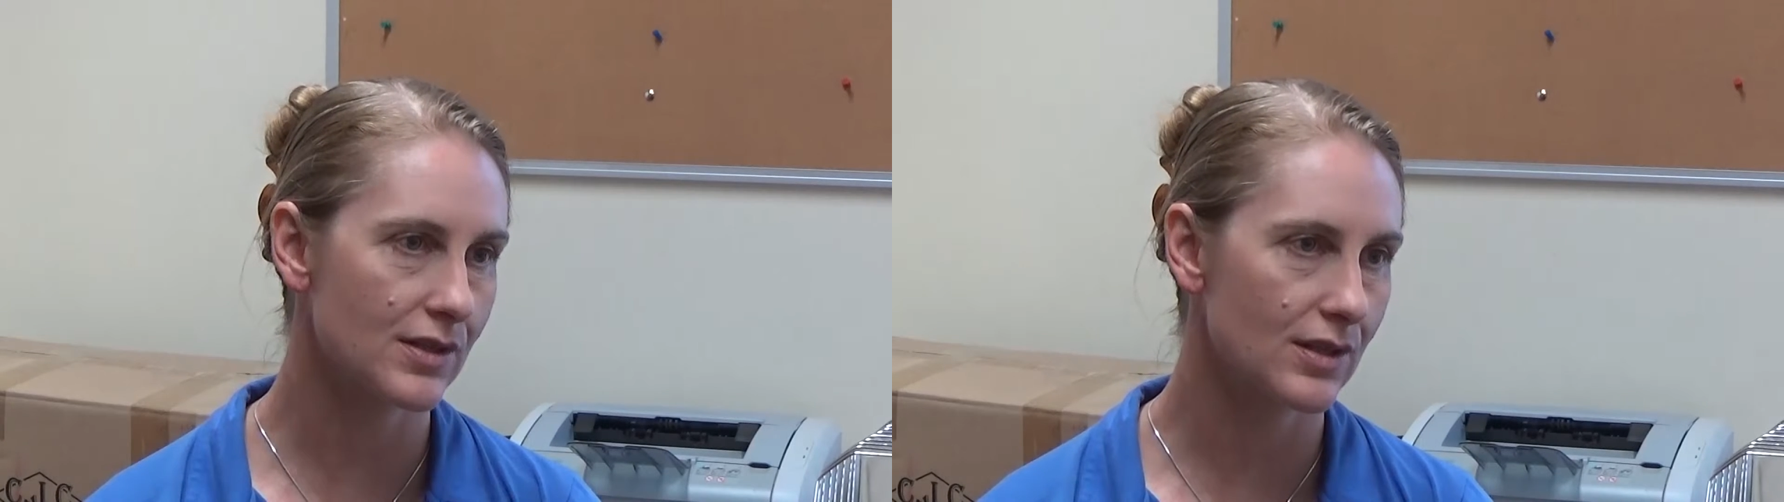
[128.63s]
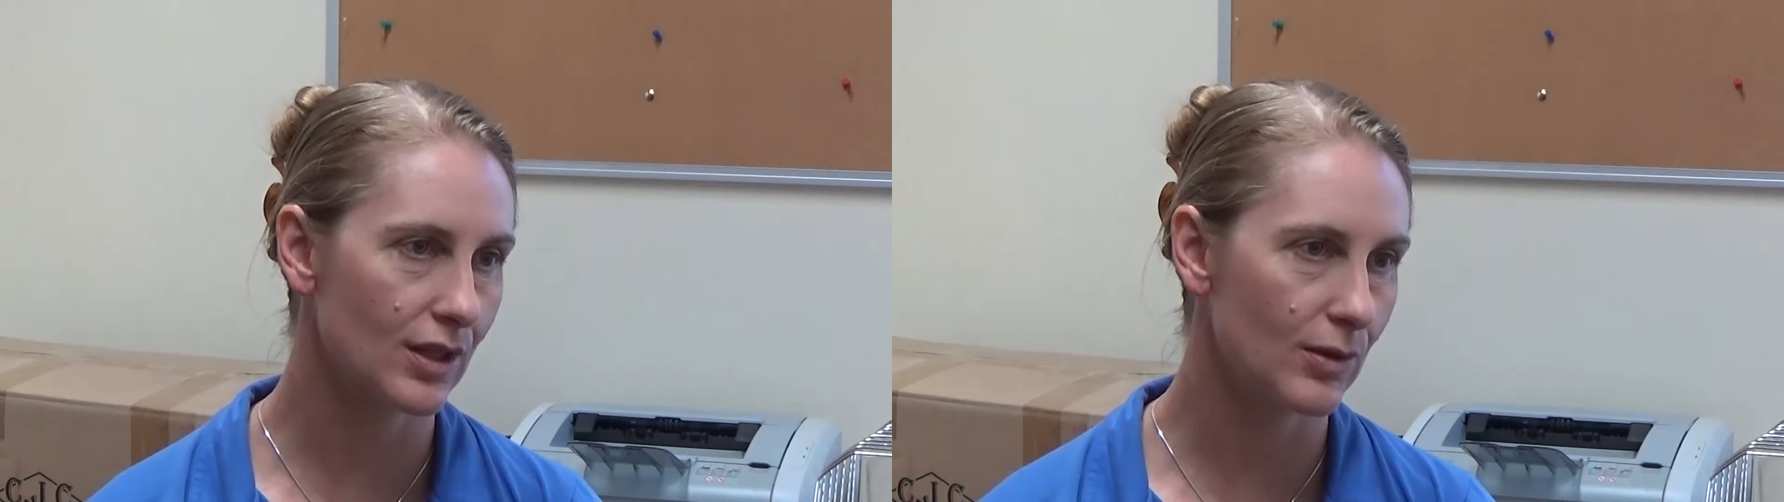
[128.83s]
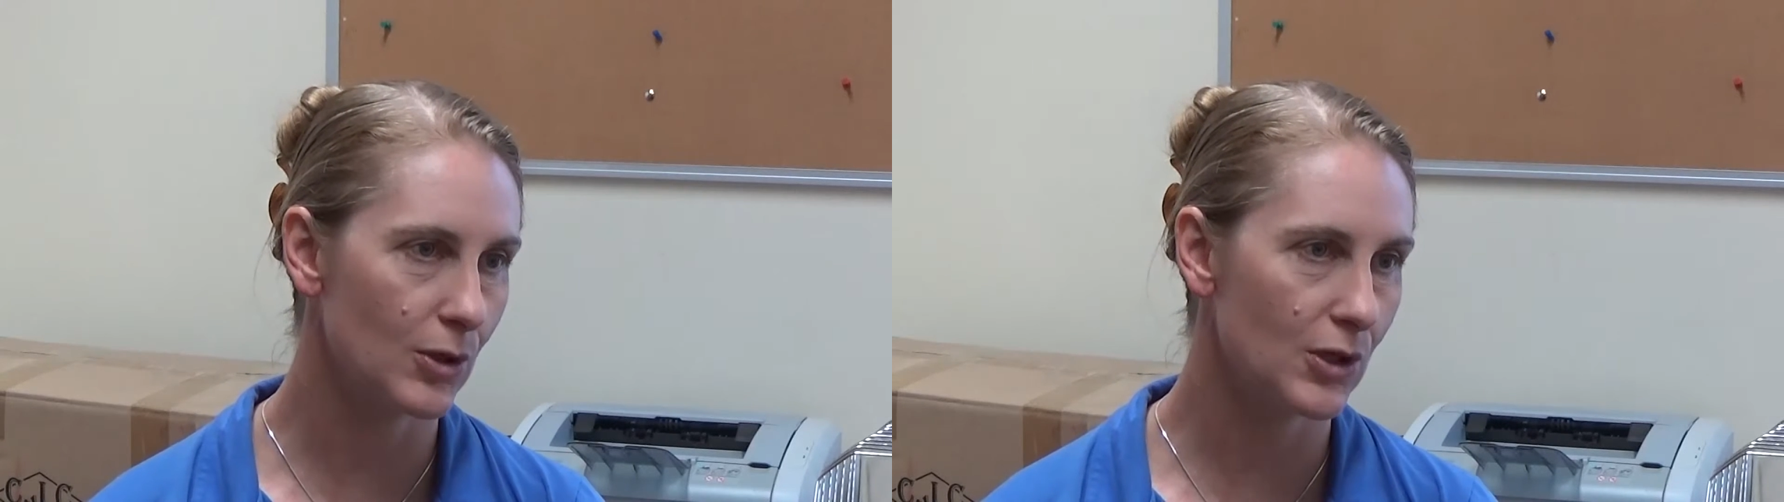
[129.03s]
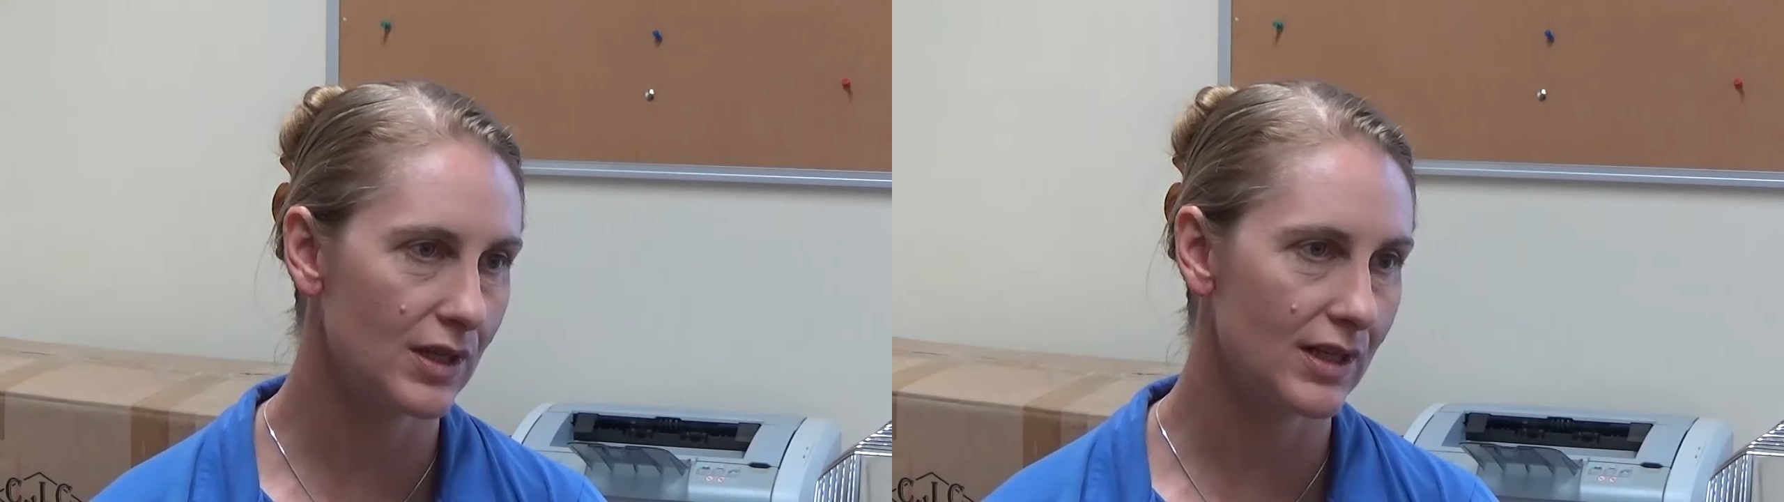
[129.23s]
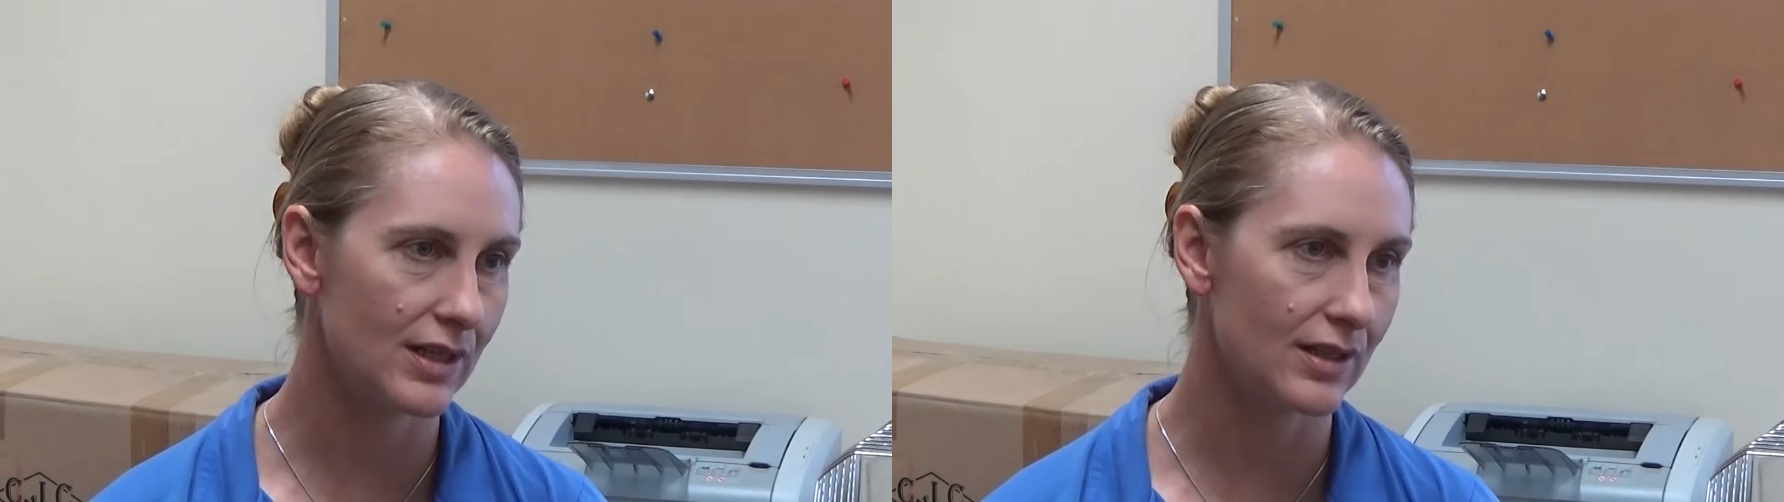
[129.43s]
to the
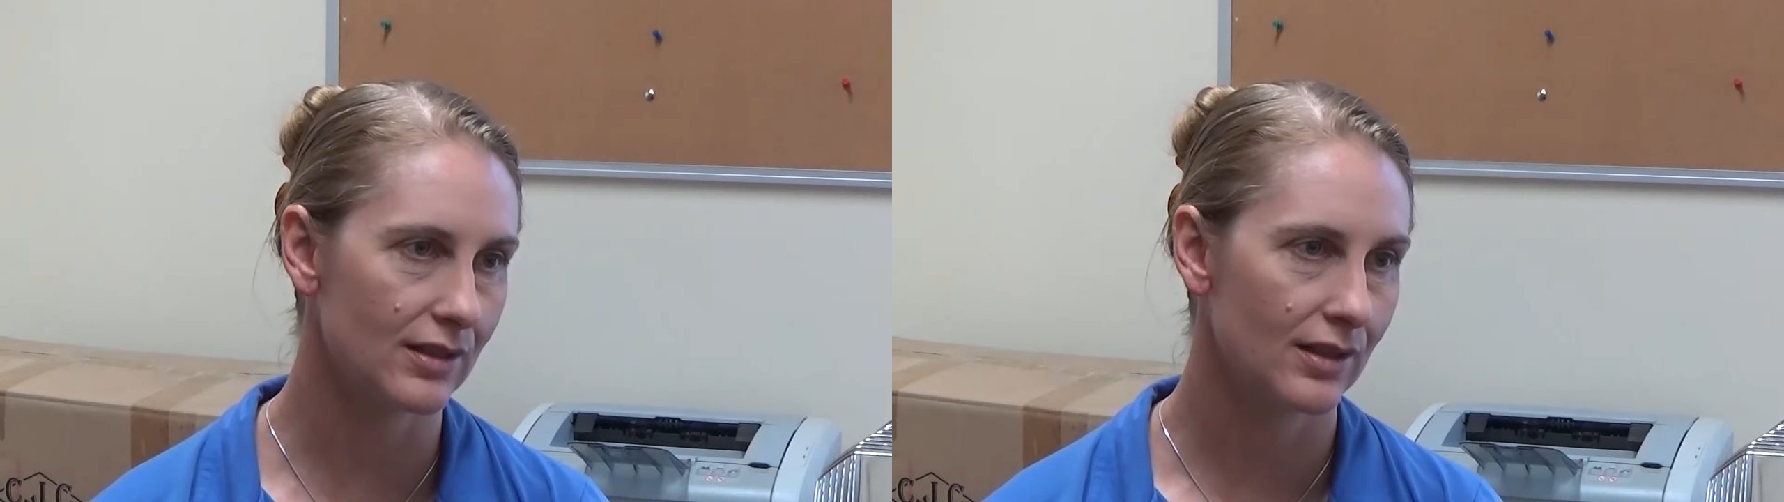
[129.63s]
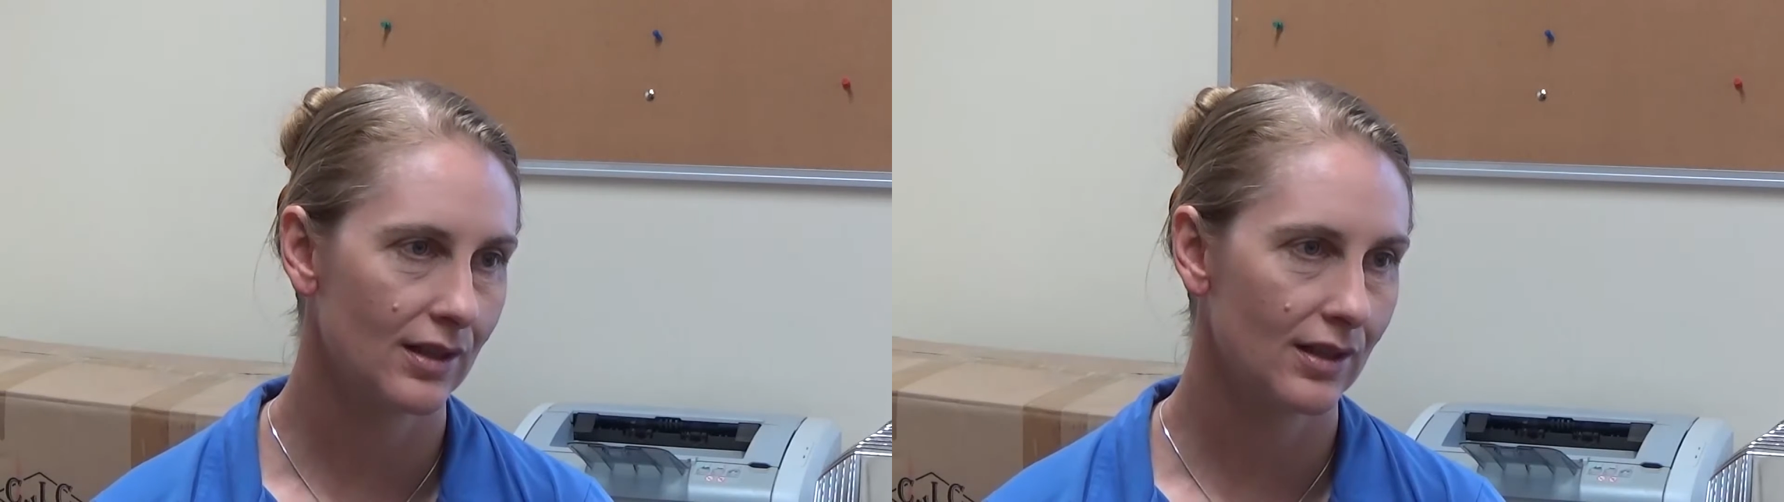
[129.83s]
community, and